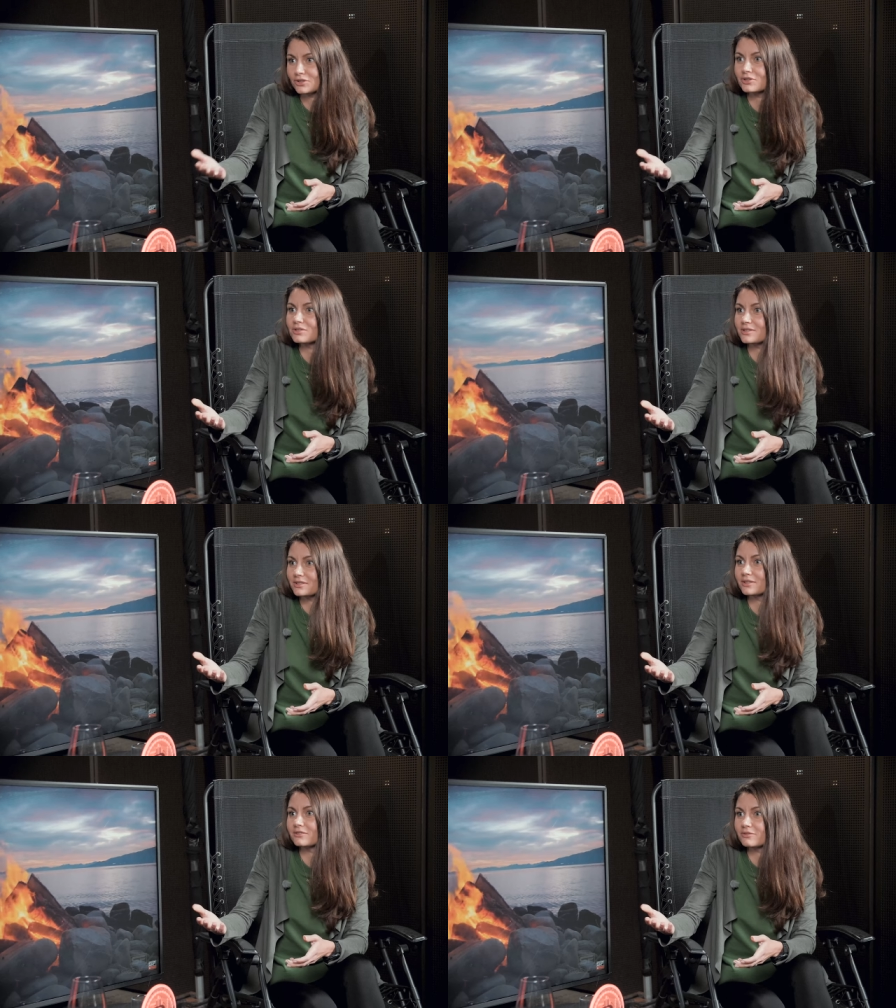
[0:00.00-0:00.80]

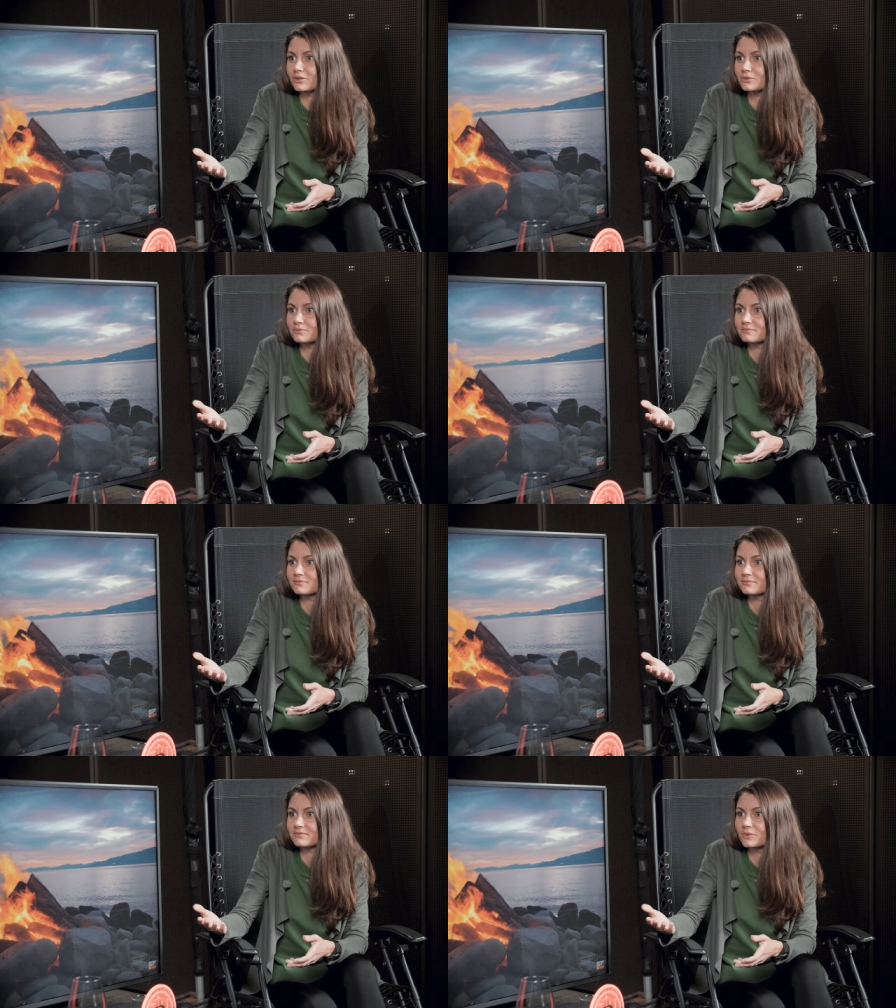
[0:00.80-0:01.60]
currencies are going to follow.
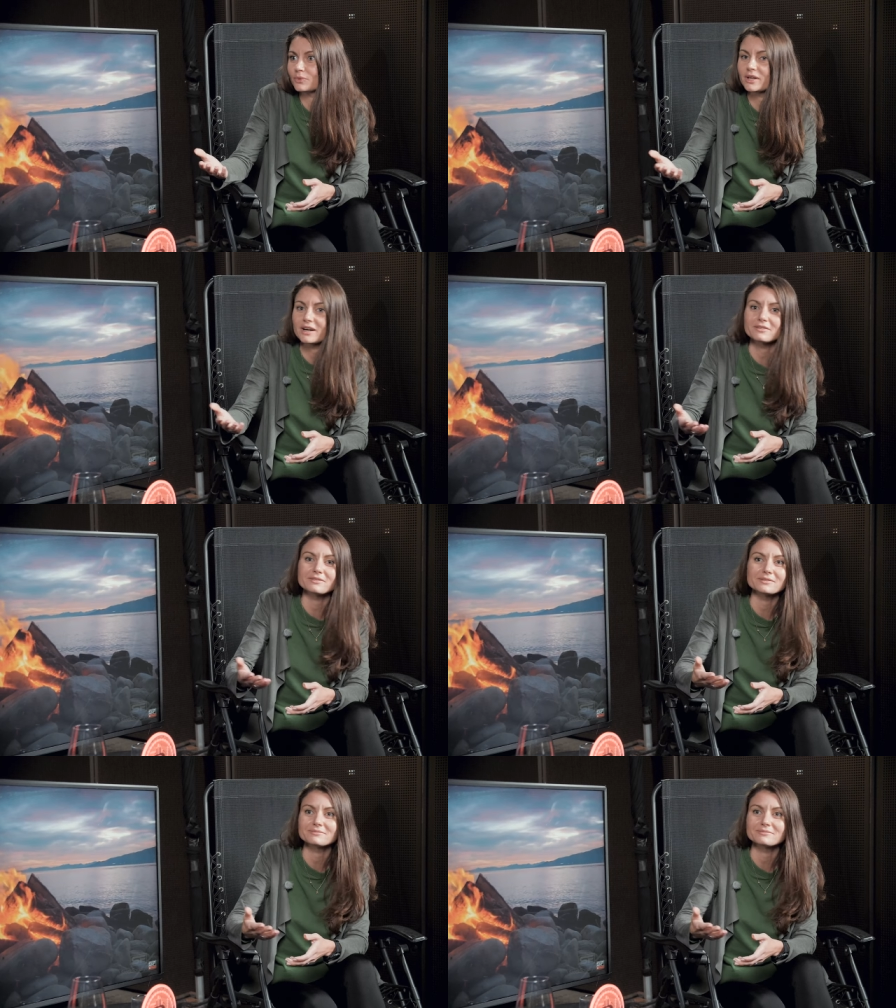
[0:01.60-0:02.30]
We have